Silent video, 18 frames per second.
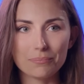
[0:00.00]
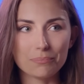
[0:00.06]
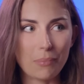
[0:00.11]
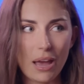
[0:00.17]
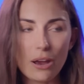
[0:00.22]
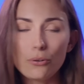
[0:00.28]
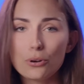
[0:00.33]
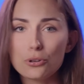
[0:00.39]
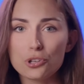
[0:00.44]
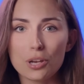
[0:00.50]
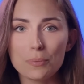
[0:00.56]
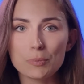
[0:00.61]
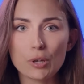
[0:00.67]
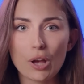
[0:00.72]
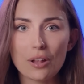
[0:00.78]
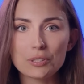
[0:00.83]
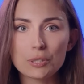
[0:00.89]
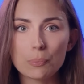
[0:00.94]

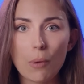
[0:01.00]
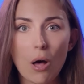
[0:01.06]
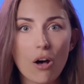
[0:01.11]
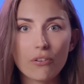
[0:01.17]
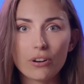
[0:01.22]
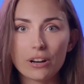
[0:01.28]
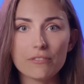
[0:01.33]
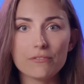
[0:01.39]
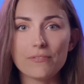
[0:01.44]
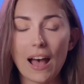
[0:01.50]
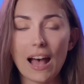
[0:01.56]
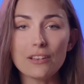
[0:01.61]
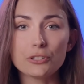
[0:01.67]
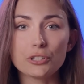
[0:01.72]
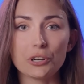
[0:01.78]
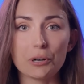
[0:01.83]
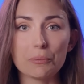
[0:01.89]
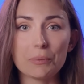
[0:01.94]
Microchips got smaller and
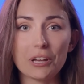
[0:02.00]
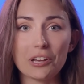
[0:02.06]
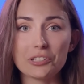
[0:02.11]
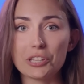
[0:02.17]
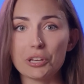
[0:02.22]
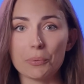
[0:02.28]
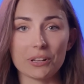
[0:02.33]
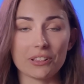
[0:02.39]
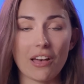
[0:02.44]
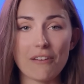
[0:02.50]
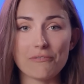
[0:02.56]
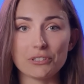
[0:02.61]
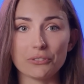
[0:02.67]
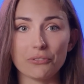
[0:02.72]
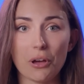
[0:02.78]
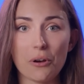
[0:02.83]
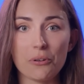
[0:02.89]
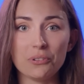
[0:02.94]
faster because they were left
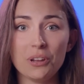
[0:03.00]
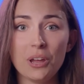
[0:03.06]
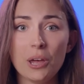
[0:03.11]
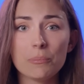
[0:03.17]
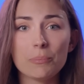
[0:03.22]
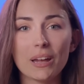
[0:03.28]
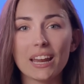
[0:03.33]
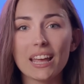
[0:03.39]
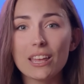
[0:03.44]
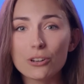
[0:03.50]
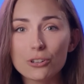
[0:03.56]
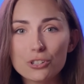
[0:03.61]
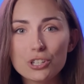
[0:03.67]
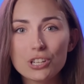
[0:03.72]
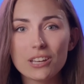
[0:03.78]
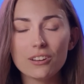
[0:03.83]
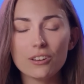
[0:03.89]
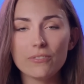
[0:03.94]
alone. But
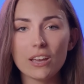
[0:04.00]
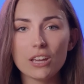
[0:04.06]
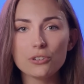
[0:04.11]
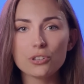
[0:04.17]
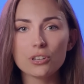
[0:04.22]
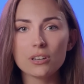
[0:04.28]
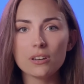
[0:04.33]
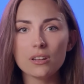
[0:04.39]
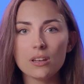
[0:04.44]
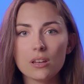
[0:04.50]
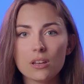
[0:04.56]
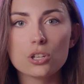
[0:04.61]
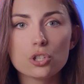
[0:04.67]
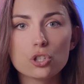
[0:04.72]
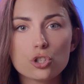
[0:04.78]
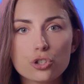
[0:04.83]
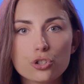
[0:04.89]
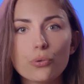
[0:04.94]
energy innovation?
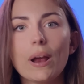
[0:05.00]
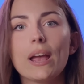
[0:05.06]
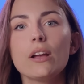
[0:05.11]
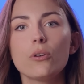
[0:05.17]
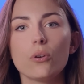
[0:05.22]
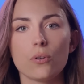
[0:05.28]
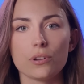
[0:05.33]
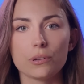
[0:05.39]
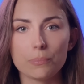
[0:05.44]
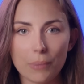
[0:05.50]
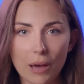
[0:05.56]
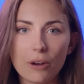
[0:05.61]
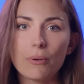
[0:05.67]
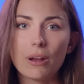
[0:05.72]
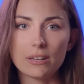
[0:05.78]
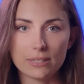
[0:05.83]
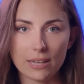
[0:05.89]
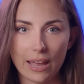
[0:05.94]
Strangled by
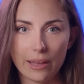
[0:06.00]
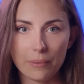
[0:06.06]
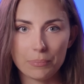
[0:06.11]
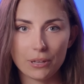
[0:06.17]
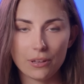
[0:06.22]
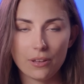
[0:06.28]
red tape.